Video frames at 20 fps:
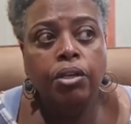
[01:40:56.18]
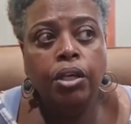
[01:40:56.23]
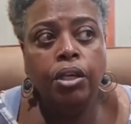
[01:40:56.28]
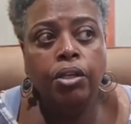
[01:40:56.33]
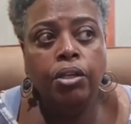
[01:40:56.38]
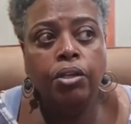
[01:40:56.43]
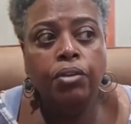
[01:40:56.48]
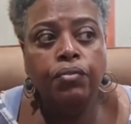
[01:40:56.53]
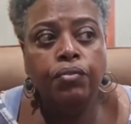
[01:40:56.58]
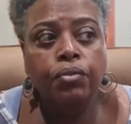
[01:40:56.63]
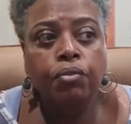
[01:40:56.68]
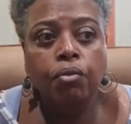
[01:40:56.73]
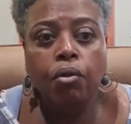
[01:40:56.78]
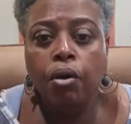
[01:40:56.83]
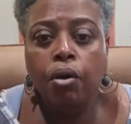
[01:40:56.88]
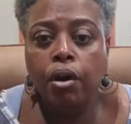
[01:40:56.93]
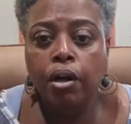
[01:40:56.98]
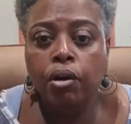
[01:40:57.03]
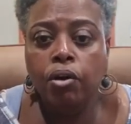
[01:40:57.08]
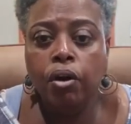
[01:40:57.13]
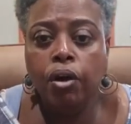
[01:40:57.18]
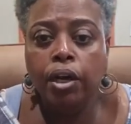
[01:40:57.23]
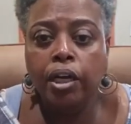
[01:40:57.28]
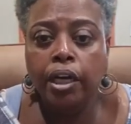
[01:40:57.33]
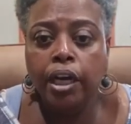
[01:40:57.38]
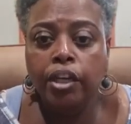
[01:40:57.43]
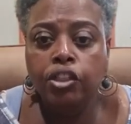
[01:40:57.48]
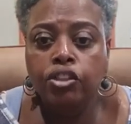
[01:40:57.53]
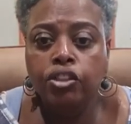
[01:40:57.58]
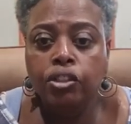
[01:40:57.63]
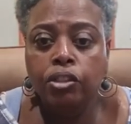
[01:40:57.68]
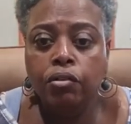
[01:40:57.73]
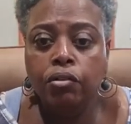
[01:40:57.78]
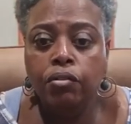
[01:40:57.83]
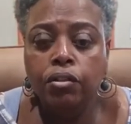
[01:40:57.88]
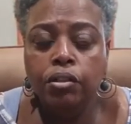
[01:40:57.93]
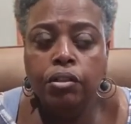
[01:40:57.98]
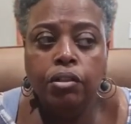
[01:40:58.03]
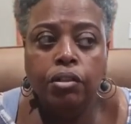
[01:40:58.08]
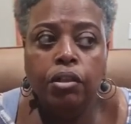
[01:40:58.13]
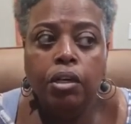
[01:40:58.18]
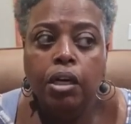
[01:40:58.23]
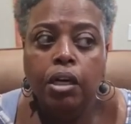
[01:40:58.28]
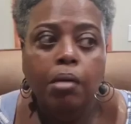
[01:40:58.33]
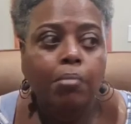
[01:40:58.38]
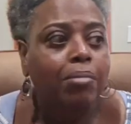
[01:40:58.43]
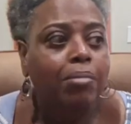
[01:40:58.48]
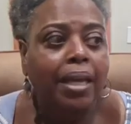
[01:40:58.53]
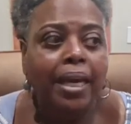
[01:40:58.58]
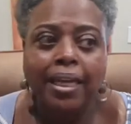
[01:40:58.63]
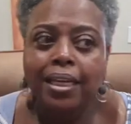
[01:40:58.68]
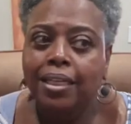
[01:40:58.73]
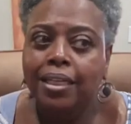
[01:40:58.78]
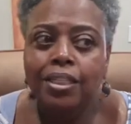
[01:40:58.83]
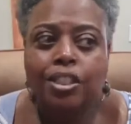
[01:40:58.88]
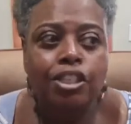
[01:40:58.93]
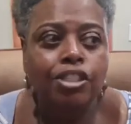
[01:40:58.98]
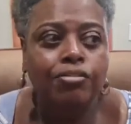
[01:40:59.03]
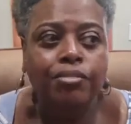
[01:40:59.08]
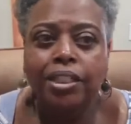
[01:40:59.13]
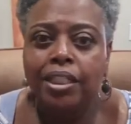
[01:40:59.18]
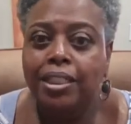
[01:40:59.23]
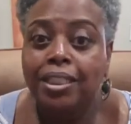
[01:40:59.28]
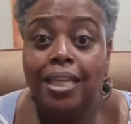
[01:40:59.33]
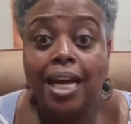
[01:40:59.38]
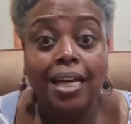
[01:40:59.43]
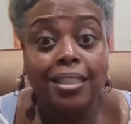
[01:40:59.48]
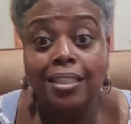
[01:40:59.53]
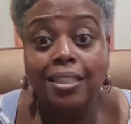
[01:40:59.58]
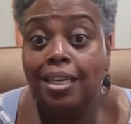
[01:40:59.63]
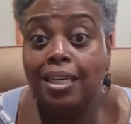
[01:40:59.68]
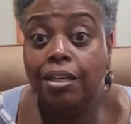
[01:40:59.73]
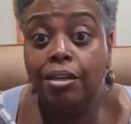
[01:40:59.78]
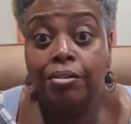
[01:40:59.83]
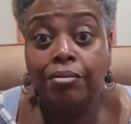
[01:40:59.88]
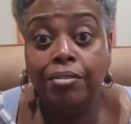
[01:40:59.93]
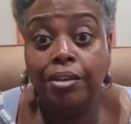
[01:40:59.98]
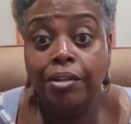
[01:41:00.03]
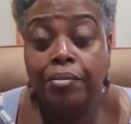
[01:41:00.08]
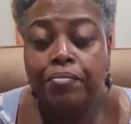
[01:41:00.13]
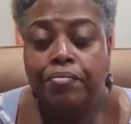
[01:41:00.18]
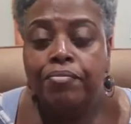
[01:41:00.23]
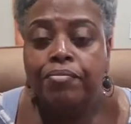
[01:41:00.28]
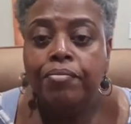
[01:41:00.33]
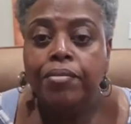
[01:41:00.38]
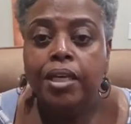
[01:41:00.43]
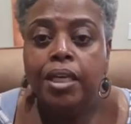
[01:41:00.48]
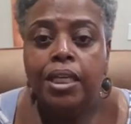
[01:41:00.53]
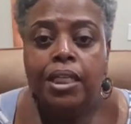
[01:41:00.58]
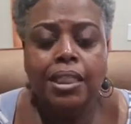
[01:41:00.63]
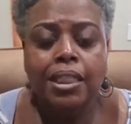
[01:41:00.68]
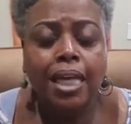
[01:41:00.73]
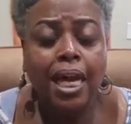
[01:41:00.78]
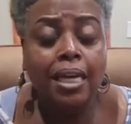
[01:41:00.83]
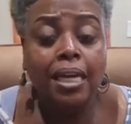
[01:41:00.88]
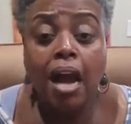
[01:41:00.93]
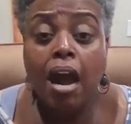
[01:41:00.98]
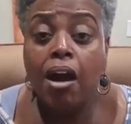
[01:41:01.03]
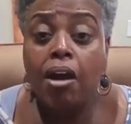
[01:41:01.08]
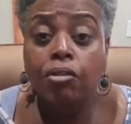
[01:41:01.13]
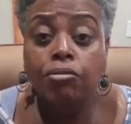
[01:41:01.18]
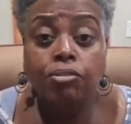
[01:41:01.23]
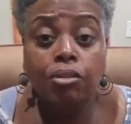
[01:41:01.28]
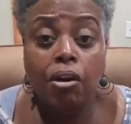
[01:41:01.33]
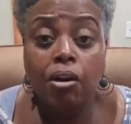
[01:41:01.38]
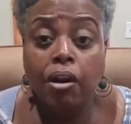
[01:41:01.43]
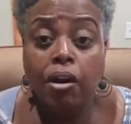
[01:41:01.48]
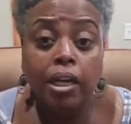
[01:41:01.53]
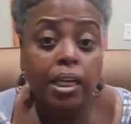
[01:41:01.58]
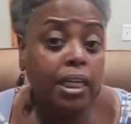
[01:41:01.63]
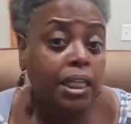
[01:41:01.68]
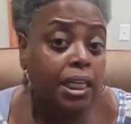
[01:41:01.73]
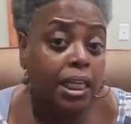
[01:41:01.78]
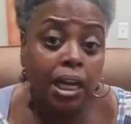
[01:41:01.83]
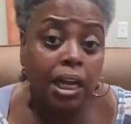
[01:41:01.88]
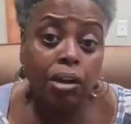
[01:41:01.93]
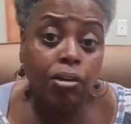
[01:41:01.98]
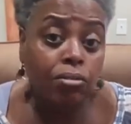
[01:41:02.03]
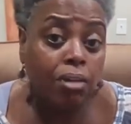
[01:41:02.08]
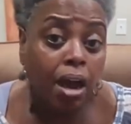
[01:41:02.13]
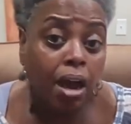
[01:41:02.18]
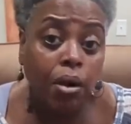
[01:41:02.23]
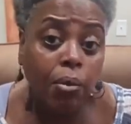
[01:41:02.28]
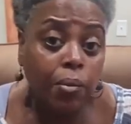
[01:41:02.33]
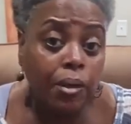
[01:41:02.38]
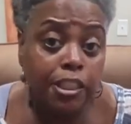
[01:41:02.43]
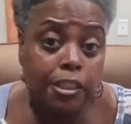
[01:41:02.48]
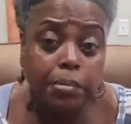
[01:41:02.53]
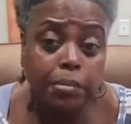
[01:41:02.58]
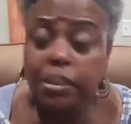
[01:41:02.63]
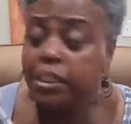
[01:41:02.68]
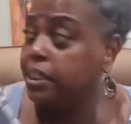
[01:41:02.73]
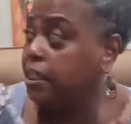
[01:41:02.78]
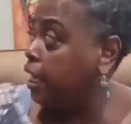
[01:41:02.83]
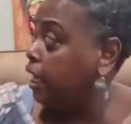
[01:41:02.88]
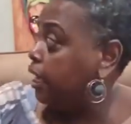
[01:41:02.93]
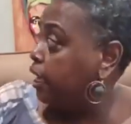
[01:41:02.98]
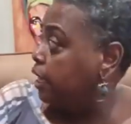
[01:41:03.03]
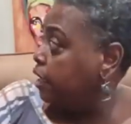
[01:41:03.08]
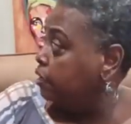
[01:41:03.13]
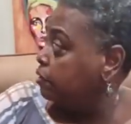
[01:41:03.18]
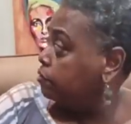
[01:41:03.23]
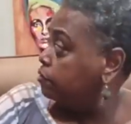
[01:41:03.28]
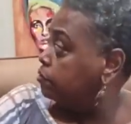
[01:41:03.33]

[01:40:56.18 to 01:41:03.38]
if you are a Caucasian on here, Black history is not scary. It's not all dark and it ain't going to always be sad.